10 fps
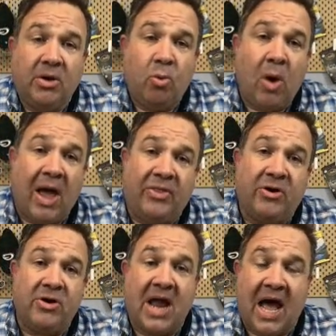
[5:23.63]
whether
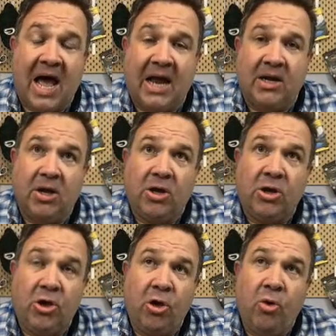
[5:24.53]
or not
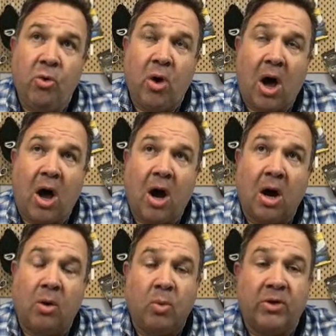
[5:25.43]

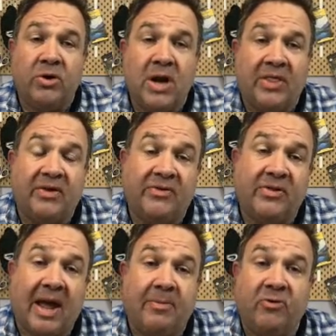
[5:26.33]
whether or not the
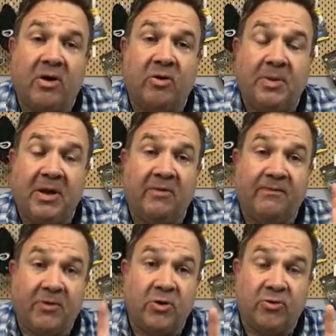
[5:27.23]
Cybertruck will be your
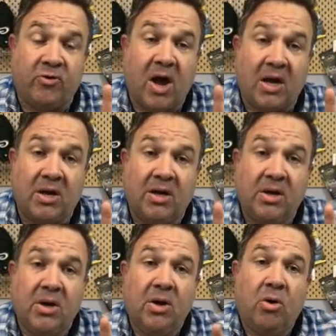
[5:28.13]
first truck
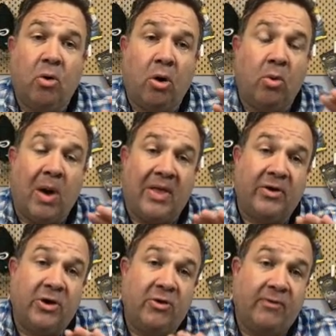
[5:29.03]
or whether
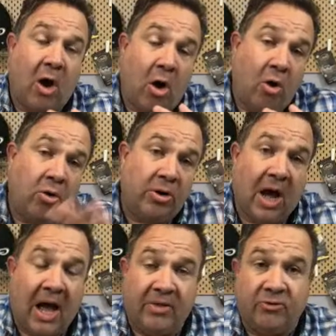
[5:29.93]
you've owned
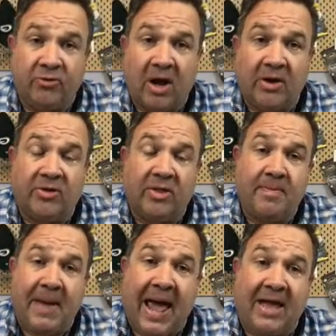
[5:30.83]
other trucks in the
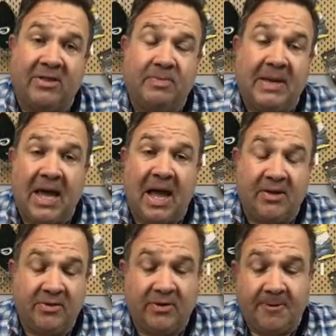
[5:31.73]
past,
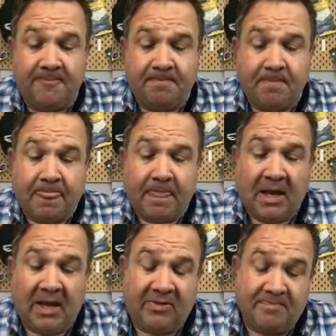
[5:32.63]
because
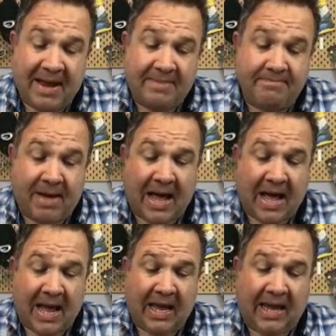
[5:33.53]
it's been
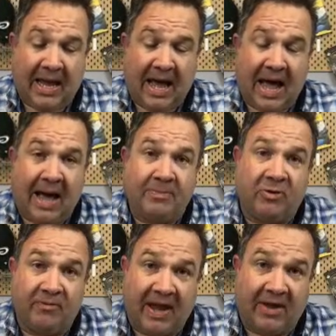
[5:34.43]
my
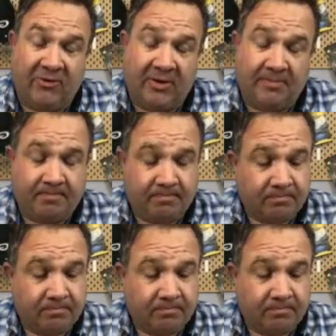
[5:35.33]
observation